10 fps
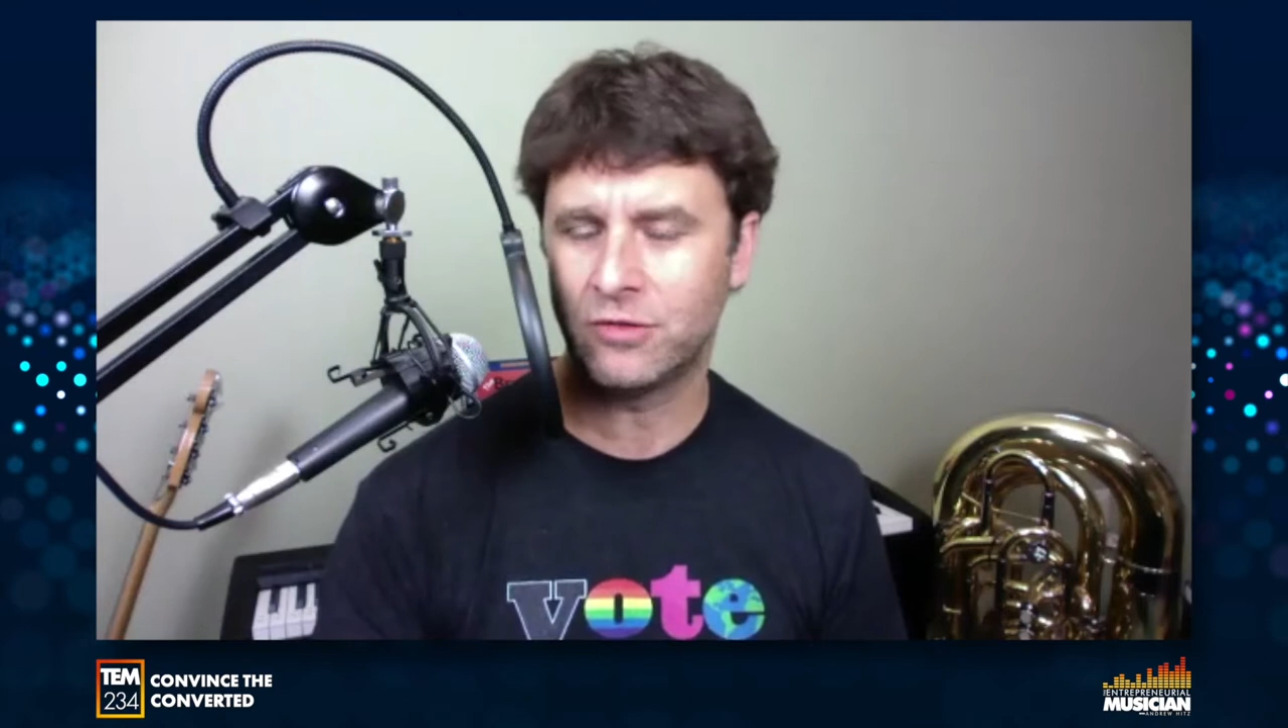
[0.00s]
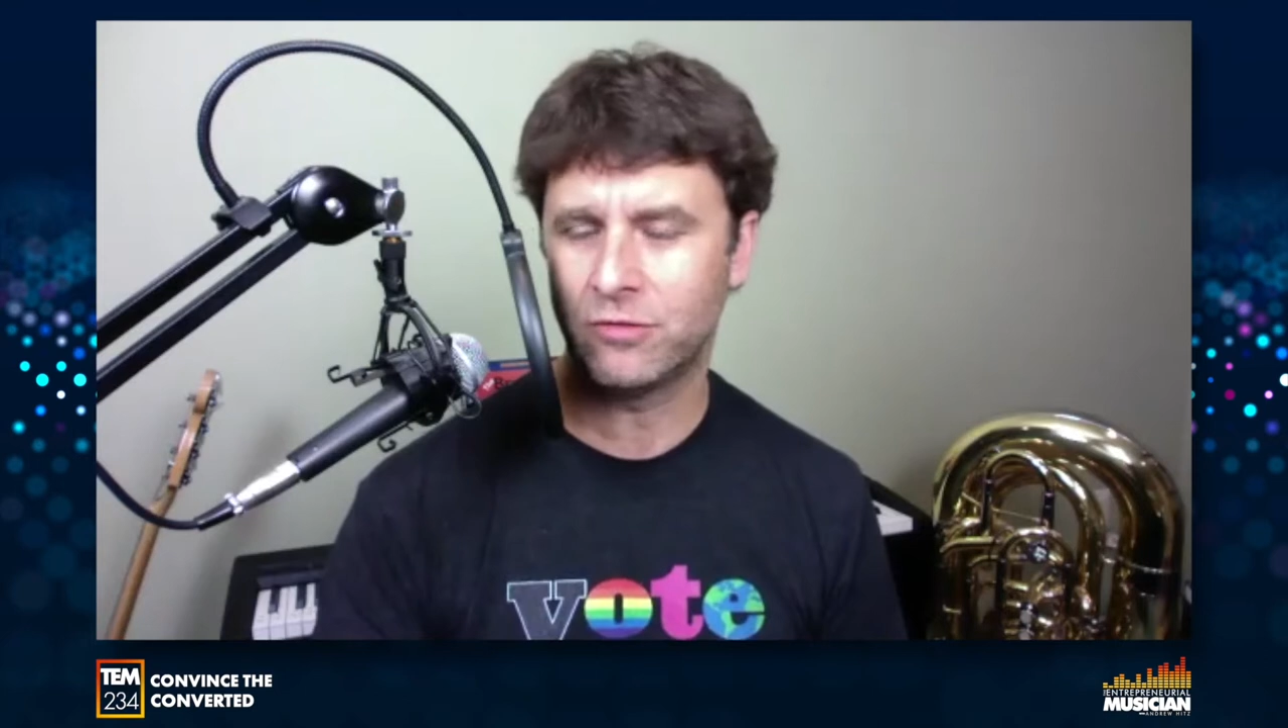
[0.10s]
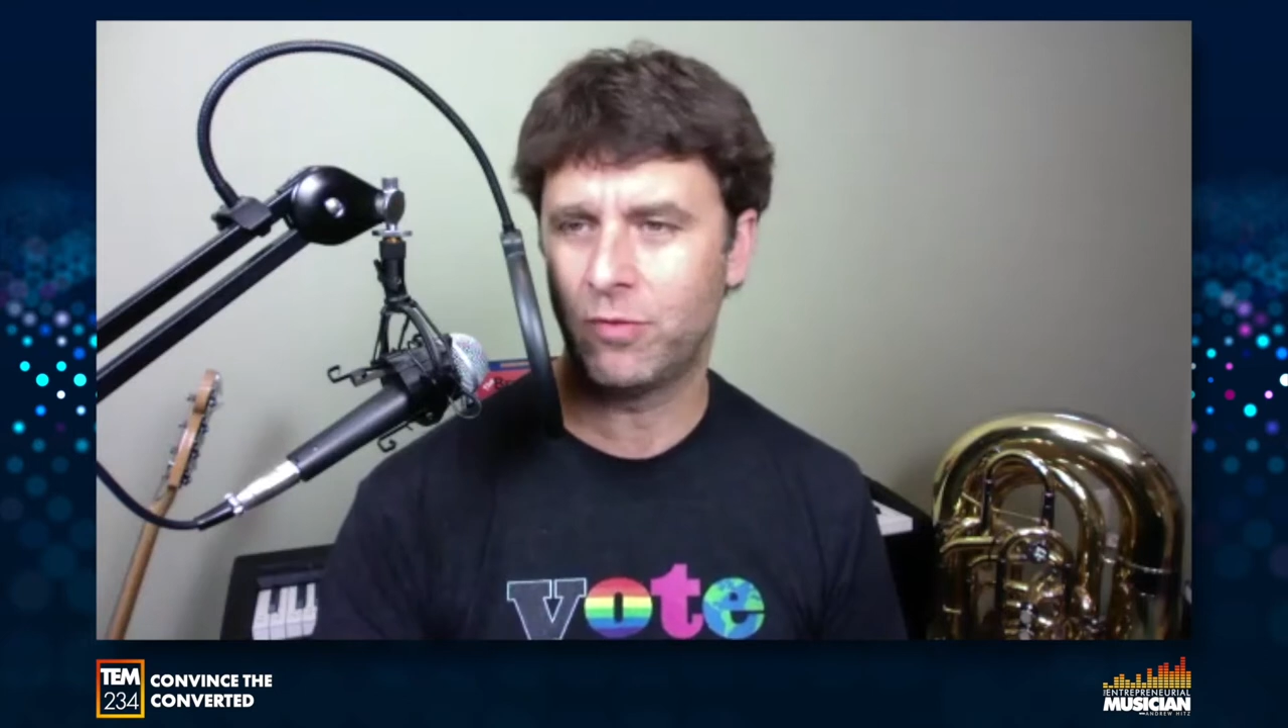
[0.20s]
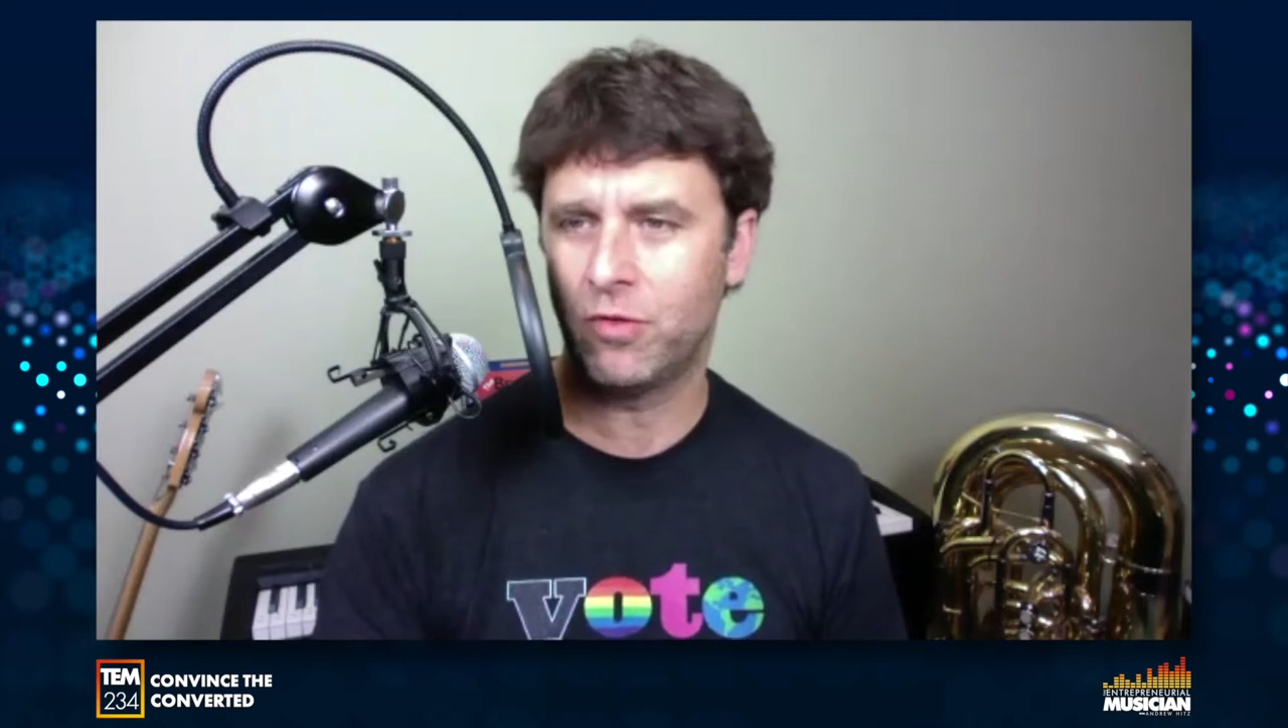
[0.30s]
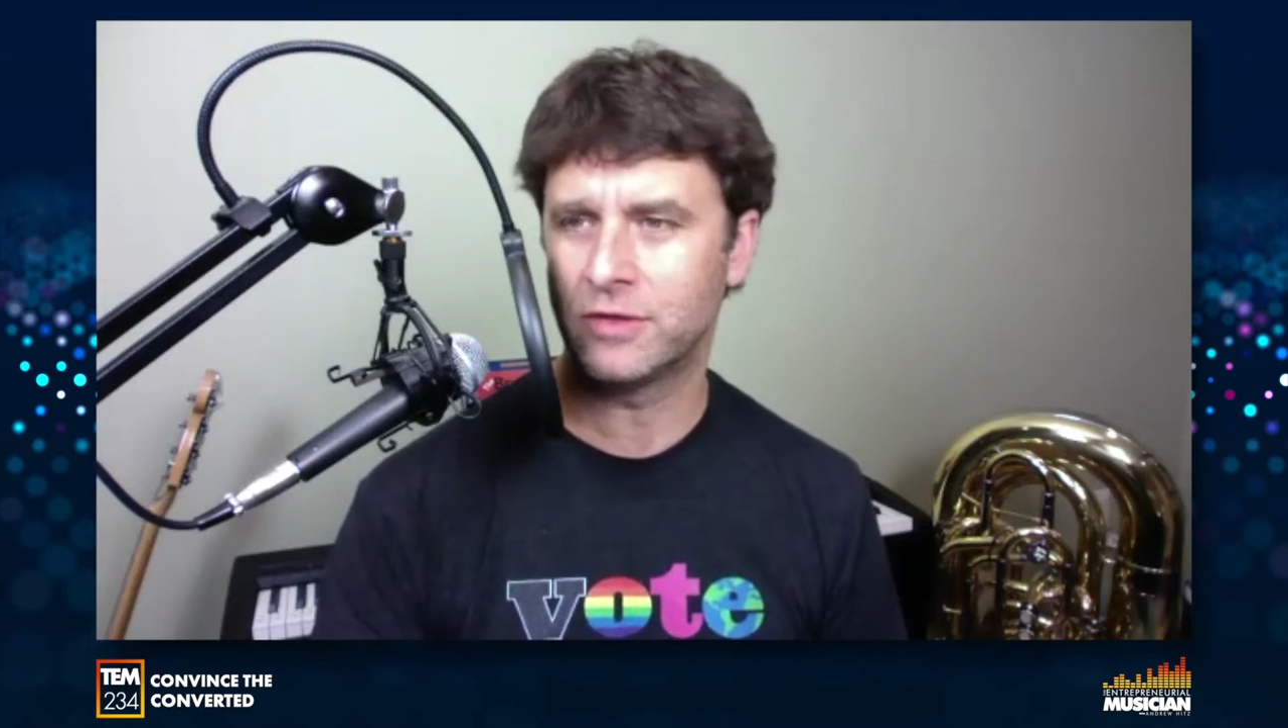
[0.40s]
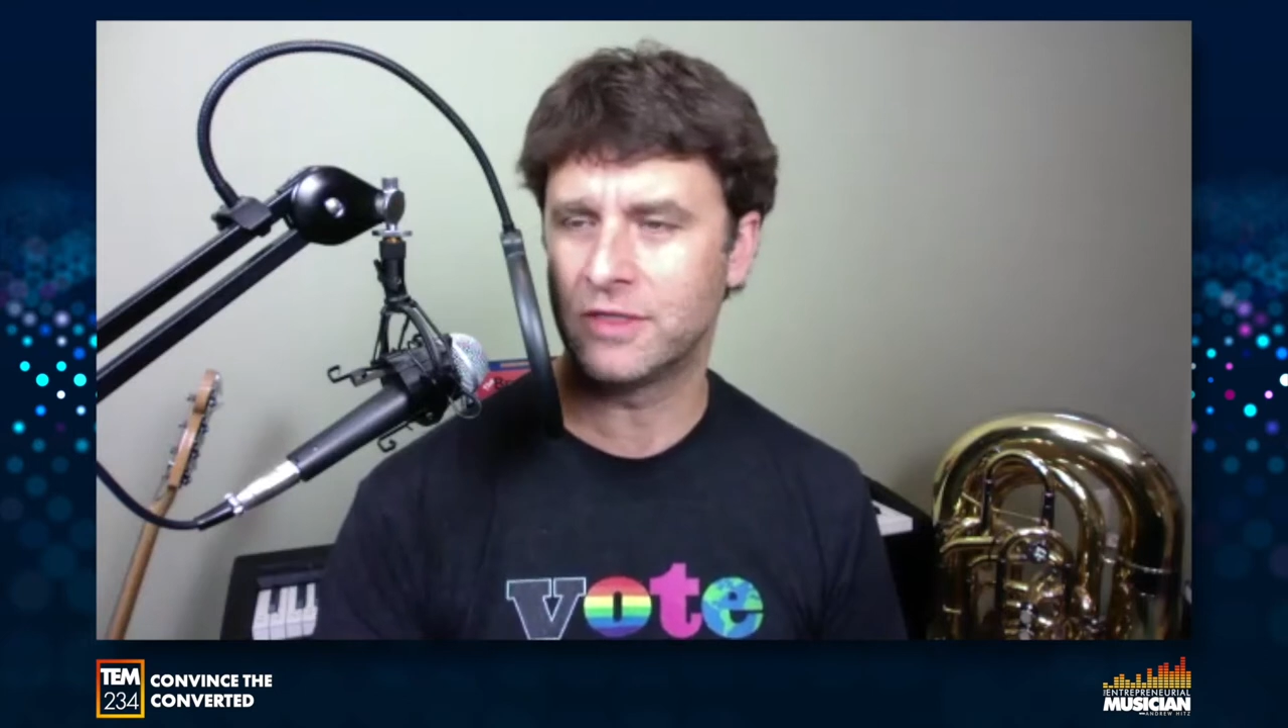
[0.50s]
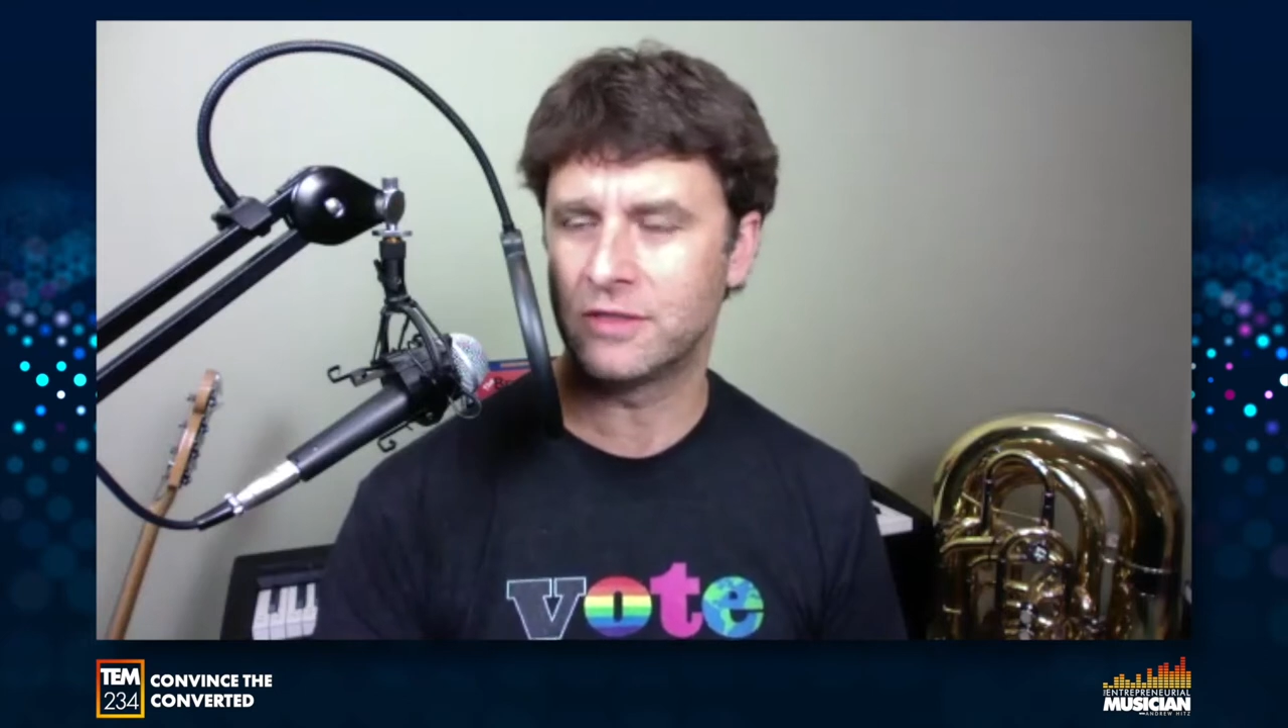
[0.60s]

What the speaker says: to report